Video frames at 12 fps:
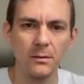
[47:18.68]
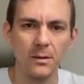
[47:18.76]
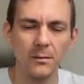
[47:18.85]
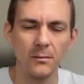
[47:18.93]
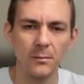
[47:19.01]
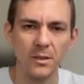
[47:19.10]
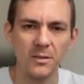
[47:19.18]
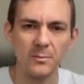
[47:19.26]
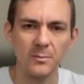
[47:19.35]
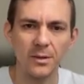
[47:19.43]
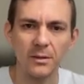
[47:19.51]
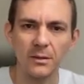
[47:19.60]
And let's
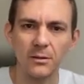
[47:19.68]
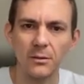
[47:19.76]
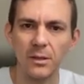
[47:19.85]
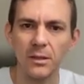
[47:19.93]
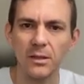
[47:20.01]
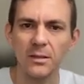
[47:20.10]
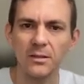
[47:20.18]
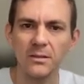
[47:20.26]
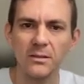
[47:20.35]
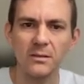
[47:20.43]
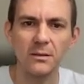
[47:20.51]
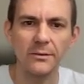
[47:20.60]
print the node ID as a
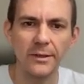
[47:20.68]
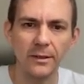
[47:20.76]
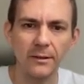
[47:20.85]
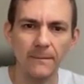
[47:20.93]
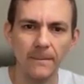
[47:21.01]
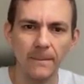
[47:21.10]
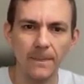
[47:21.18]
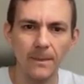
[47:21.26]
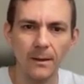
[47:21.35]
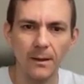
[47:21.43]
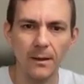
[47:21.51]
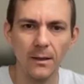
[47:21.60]
string
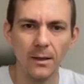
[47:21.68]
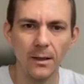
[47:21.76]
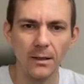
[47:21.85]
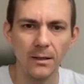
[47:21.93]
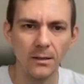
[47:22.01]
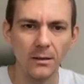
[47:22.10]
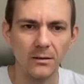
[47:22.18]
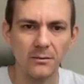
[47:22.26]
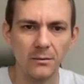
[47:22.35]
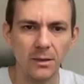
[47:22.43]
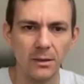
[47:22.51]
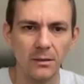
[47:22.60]
and here
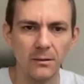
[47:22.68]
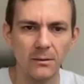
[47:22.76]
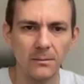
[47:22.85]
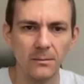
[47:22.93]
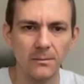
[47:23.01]
as well.